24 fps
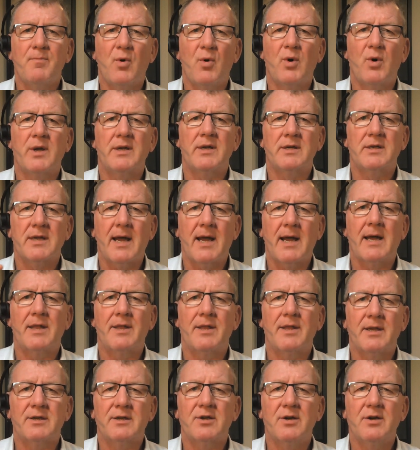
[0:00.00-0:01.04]
points at
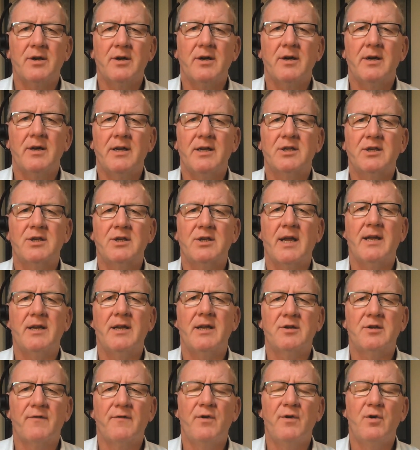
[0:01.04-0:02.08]
this early
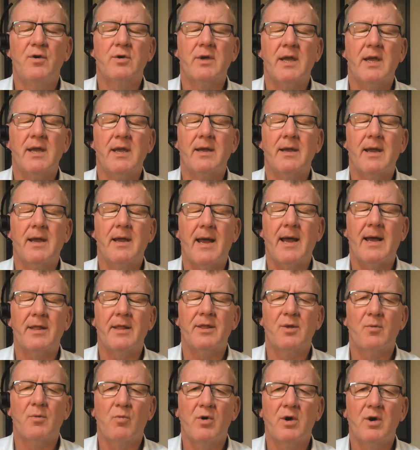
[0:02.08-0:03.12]
stage of looking at
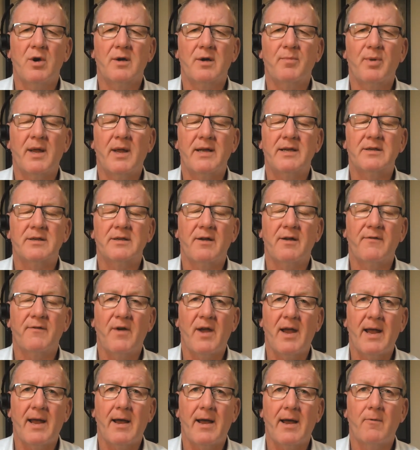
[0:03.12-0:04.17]
the workplace of
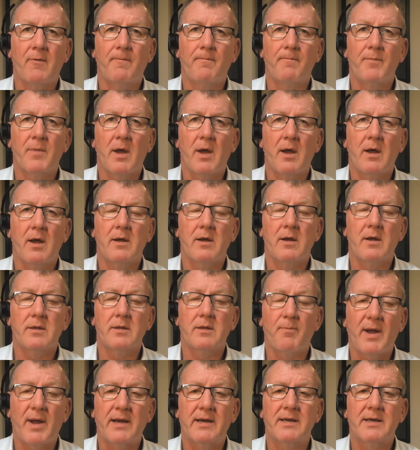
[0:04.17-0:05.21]
how the
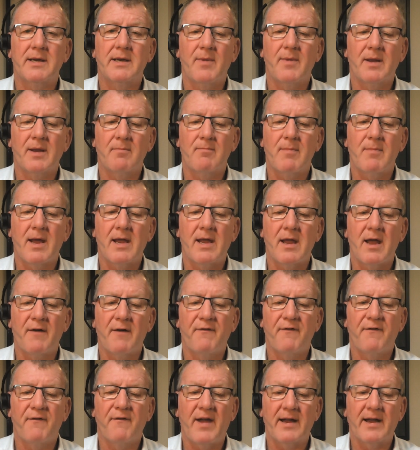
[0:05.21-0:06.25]
pandemic may
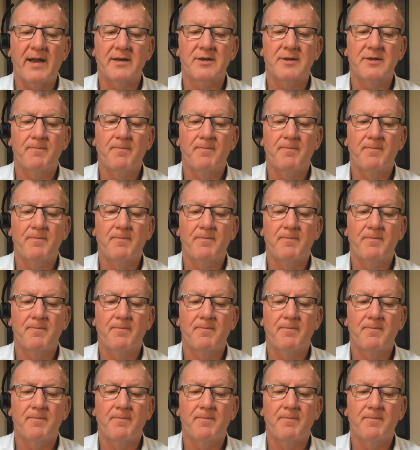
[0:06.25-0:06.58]
affect.